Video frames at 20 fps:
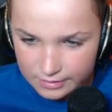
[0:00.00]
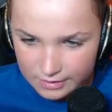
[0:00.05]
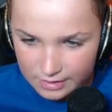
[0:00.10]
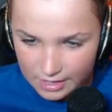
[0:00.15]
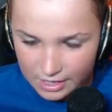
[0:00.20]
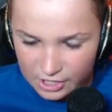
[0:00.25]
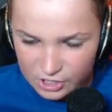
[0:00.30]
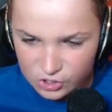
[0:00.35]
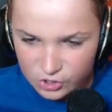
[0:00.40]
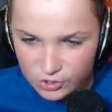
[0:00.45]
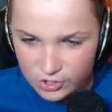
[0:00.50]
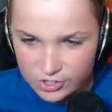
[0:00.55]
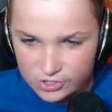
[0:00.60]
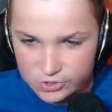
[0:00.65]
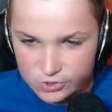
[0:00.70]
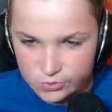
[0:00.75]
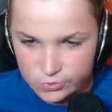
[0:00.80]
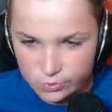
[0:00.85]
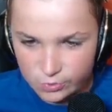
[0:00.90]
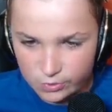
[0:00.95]
I know,
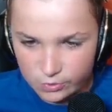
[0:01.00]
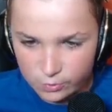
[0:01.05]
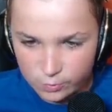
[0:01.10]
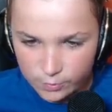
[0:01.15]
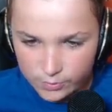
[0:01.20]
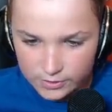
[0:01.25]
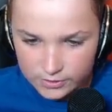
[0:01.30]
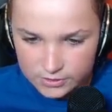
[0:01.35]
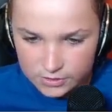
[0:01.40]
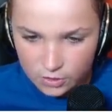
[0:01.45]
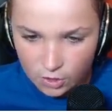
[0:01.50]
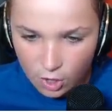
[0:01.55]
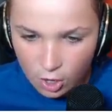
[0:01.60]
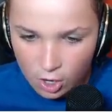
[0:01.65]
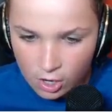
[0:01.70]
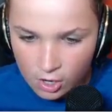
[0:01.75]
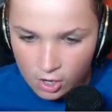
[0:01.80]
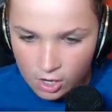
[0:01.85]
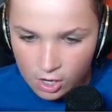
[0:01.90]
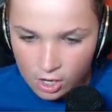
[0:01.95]
100 Robux.
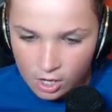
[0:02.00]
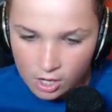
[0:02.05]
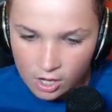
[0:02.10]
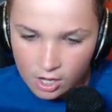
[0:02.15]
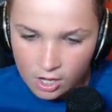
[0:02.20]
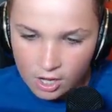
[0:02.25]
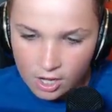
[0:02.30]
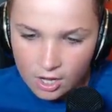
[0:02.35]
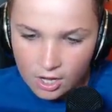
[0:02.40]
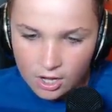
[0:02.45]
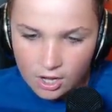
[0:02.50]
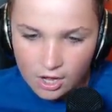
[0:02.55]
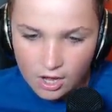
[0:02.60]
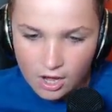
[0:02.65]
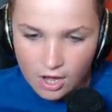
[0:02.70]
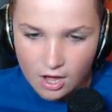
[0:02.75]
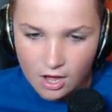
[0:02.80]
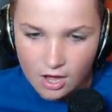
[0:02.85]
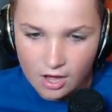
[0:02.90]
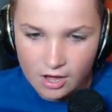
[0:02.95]

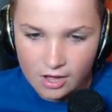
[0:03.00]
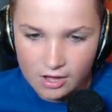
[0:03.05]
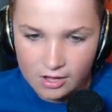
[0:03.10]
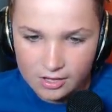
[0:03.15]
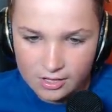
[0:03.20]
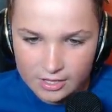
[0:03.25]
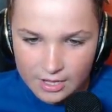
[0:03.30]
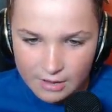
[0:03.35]
Oh!